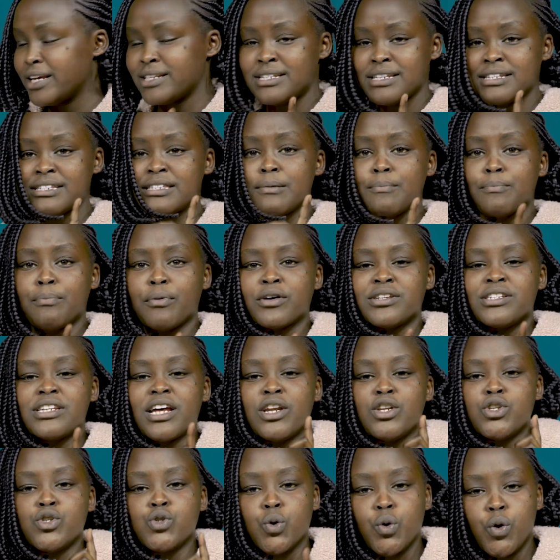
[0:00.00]
It is
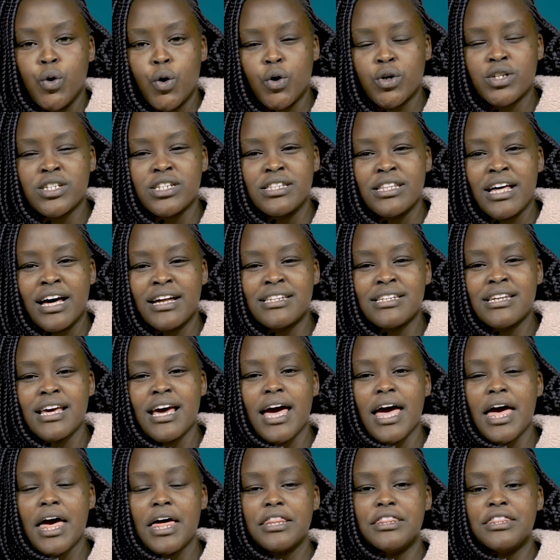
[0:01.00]
important to note that mm
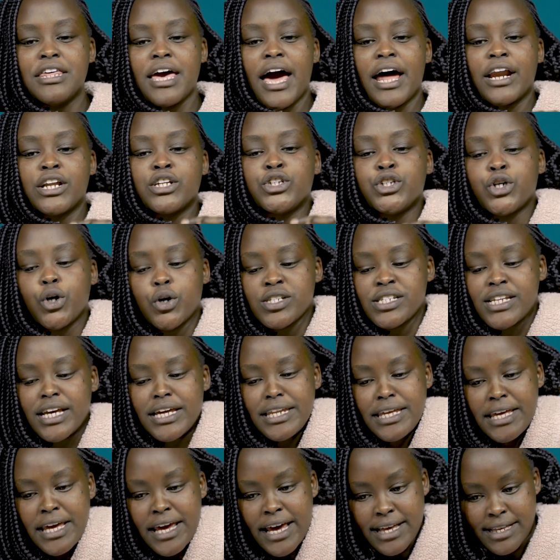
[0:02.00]
-hmm. they are
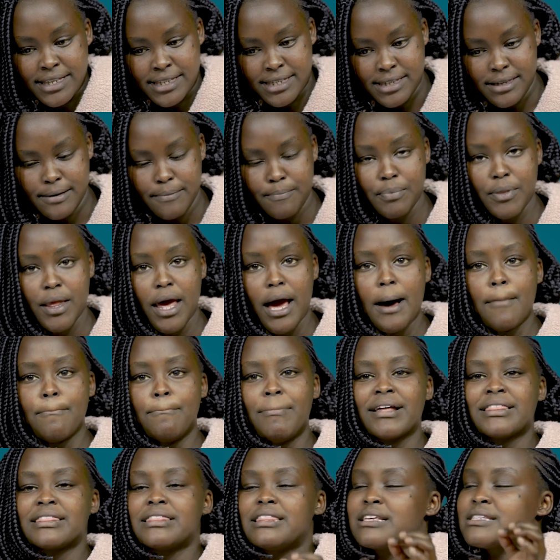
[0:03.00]
chosen, yes, mm.
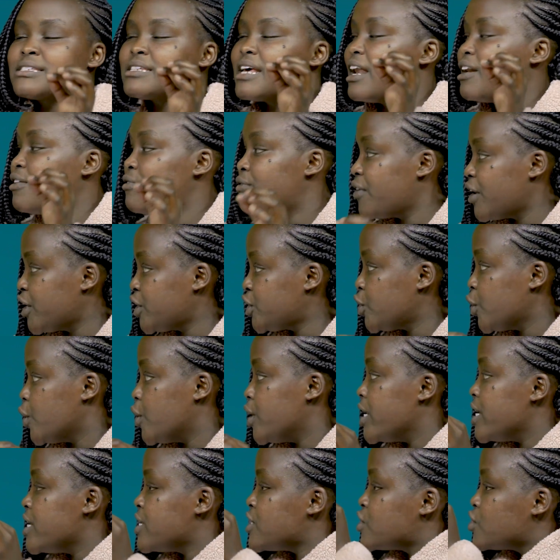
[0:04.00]
but the
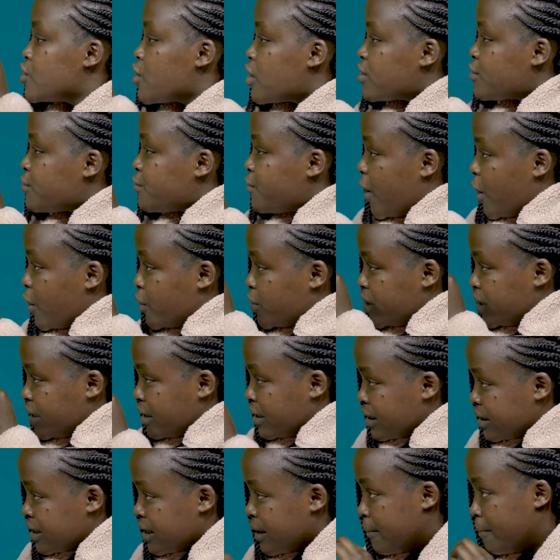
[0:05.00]
salvation is not found in
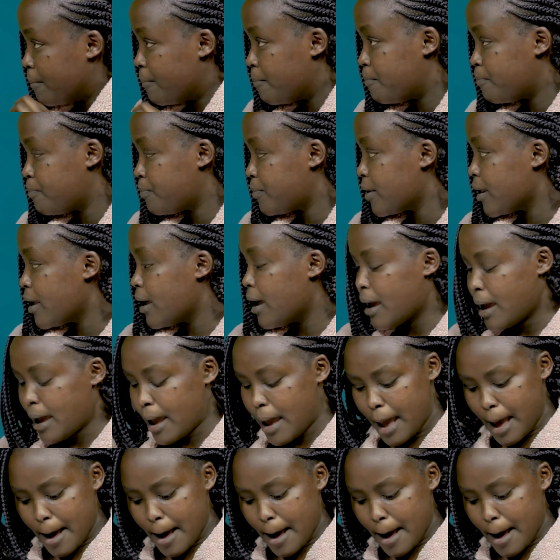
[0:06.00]
them. Uh -huh.